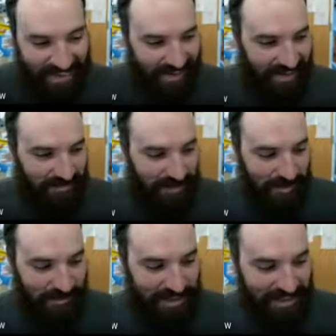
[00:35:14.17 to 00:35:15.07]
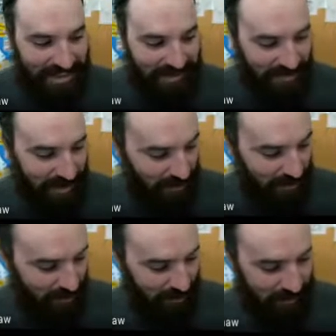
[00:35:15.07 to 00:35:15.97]
I'm glad that you've done it
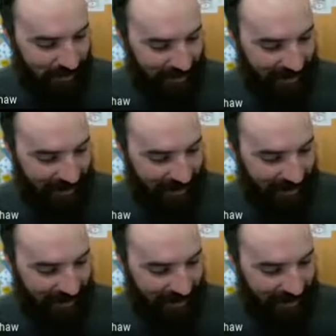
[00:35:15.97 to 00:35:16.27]
before, but